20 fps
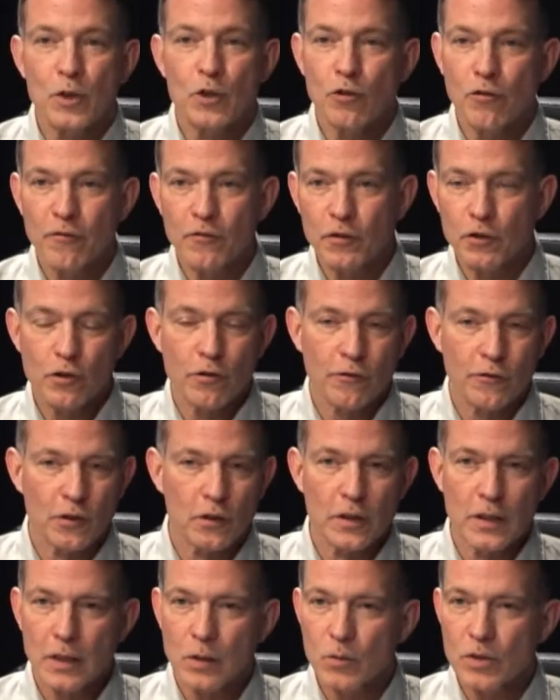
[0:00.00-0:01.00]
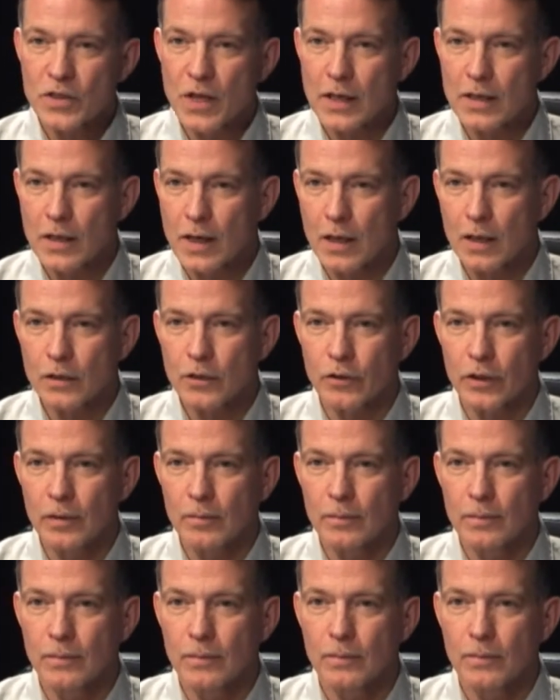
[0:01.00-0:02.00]
But do you, do you feel that it was
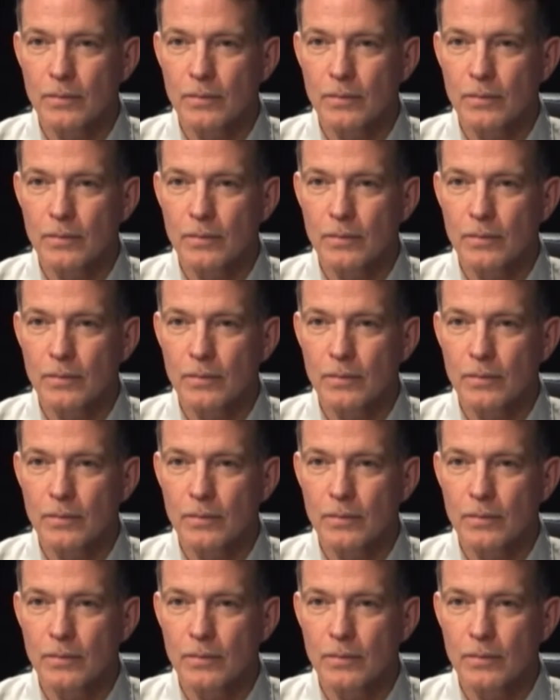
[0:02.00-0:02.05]
idolatry?